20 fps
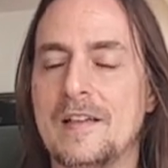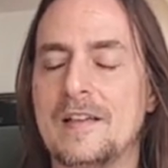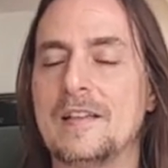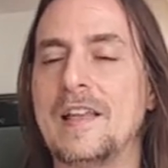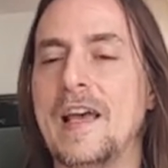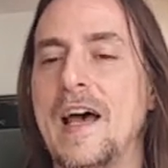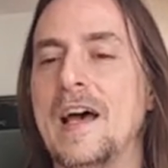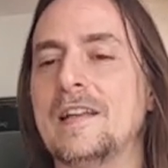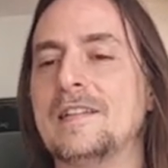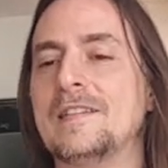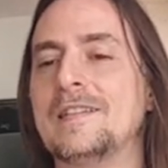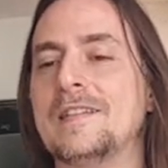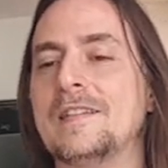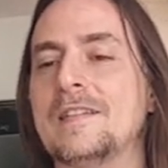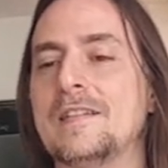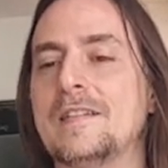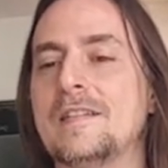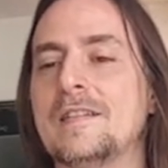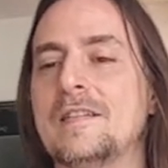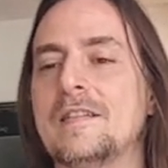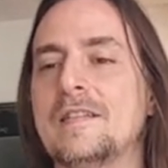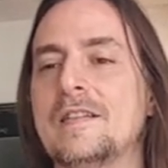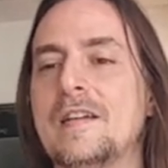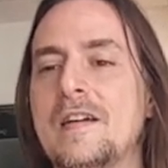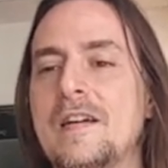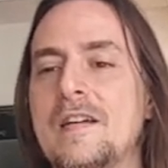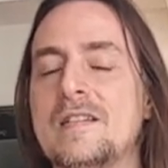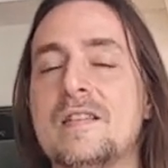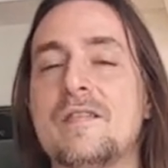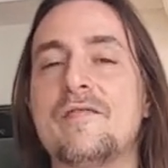that
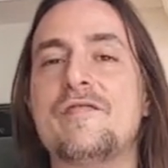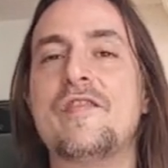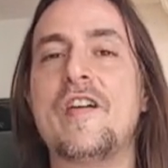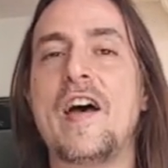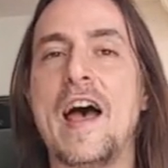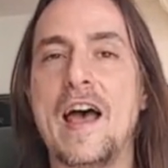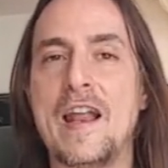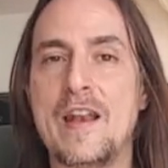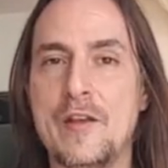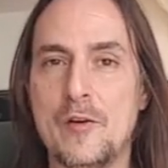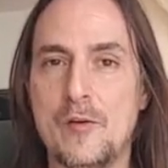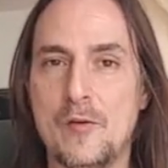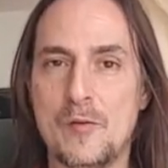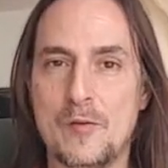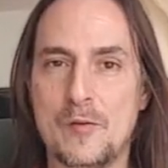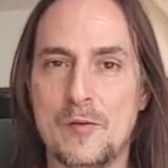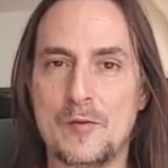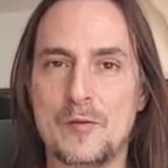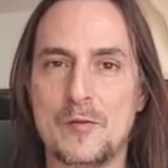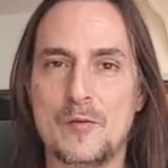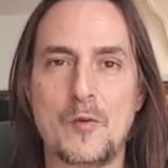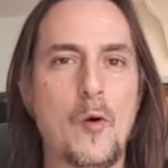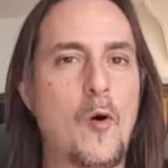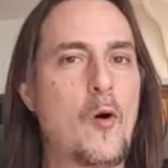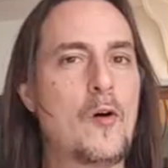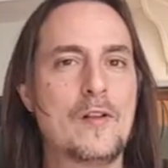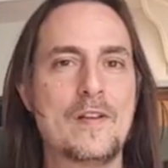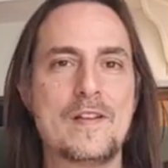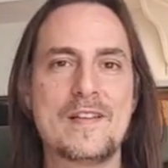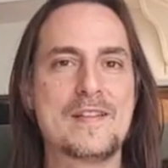there is a value to
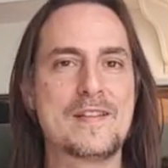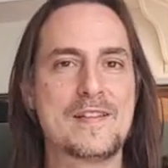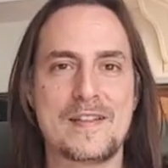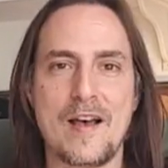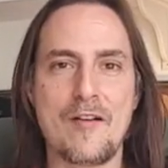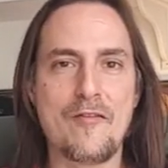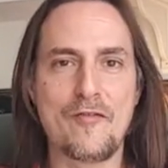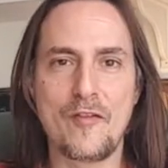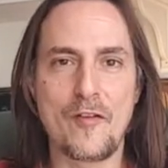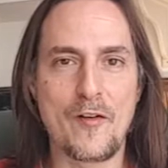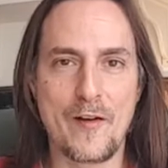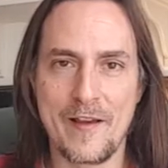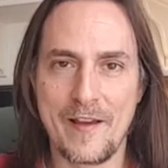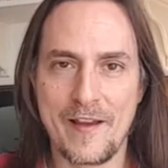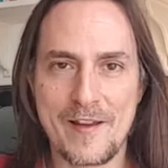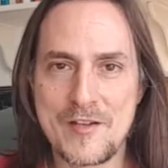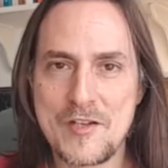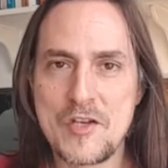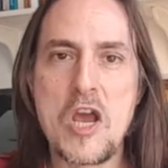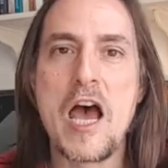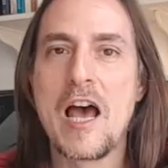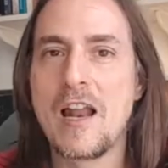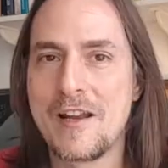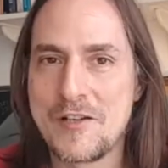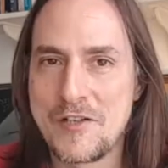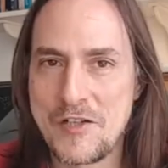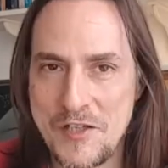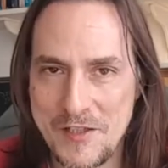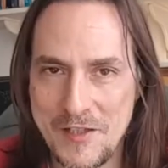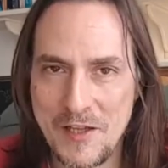all the suffering and
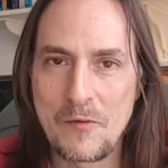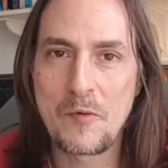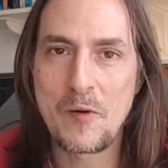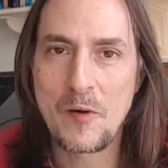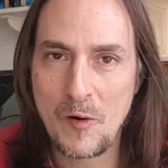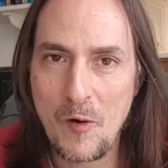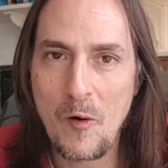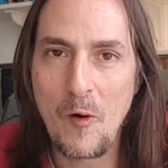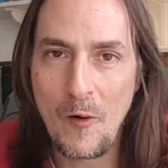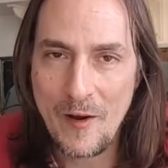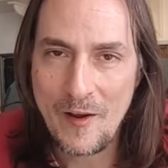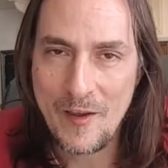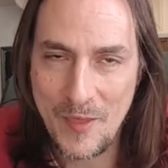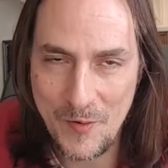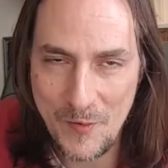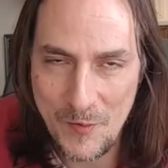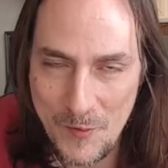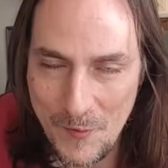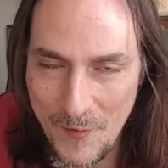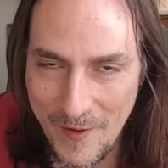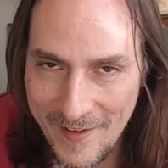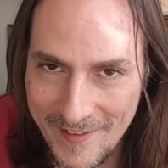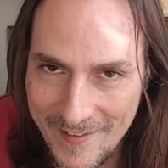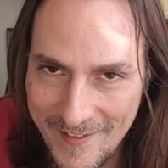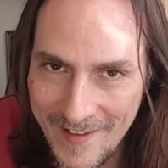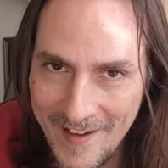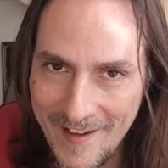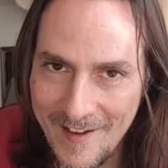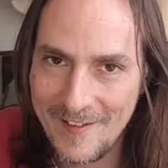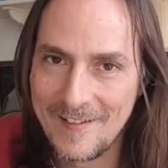challenges that we're going through right
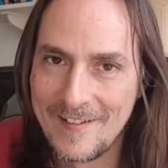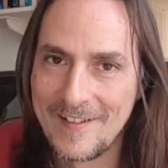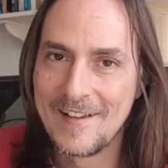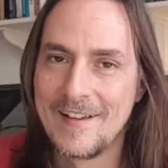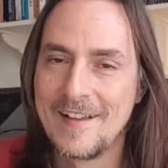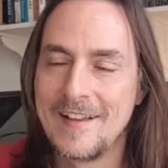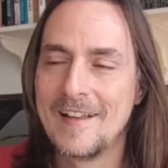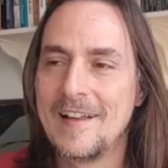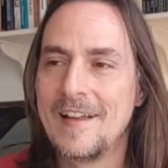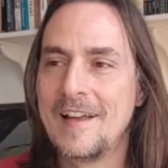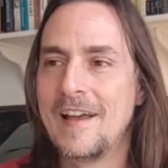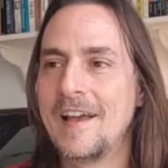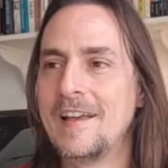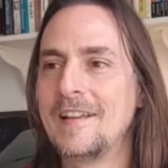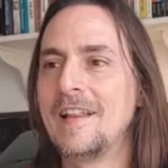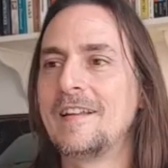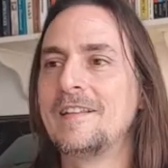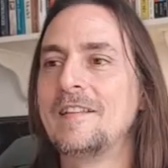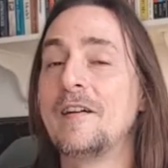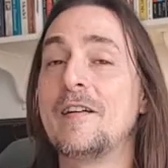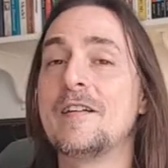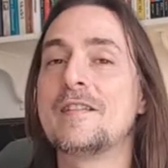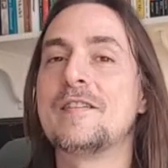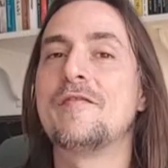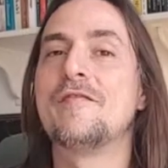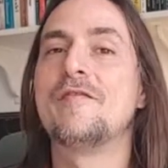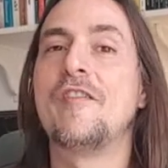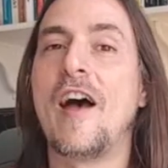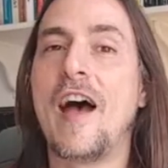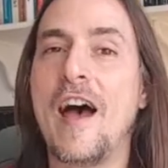now, and that there is a
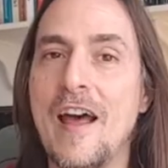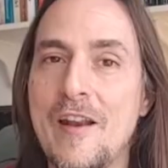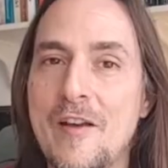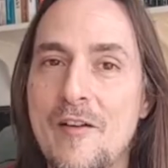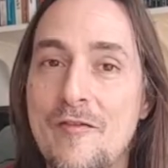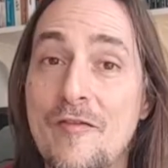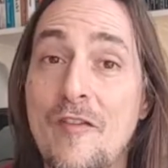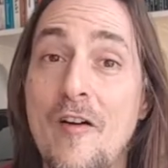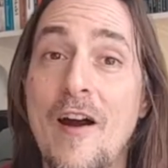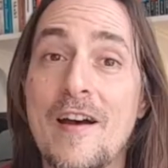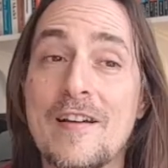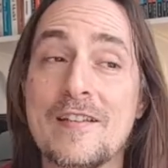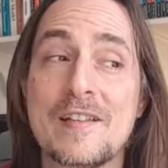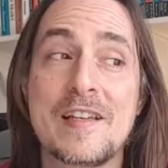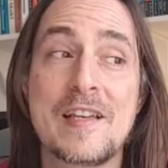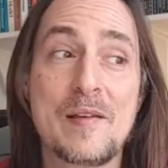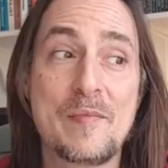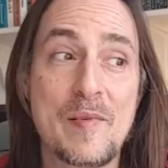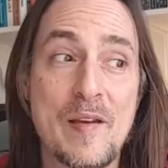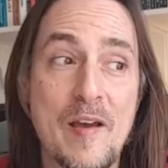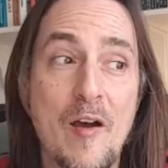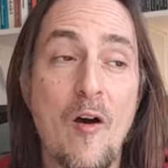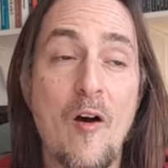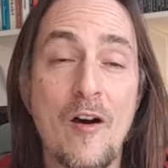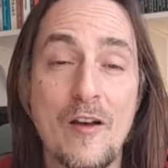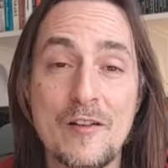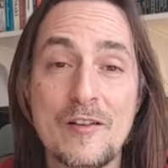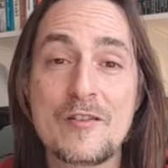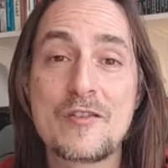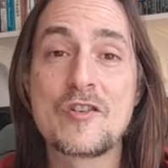value for us keeping
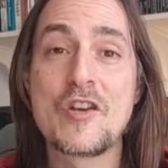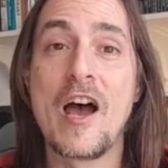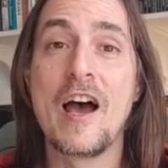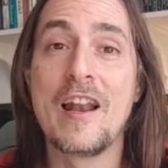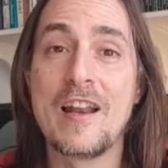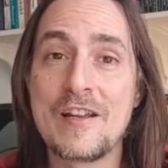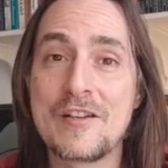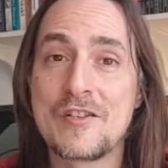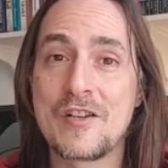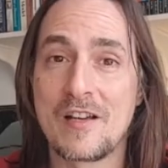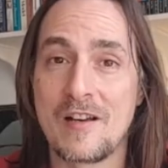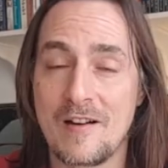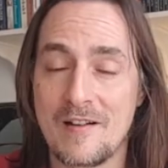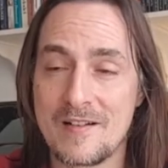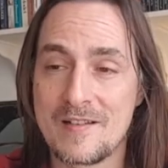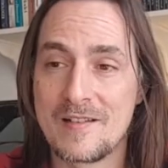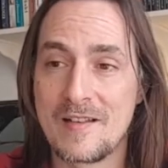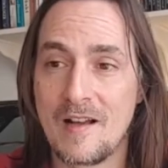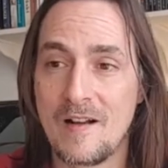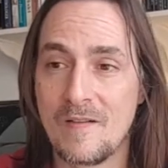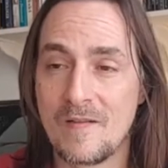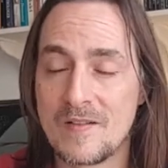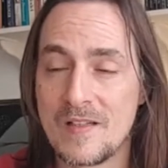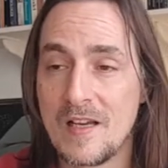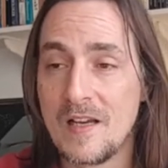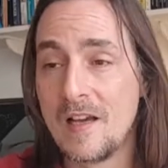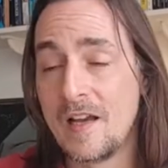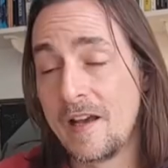on challenging ourselves.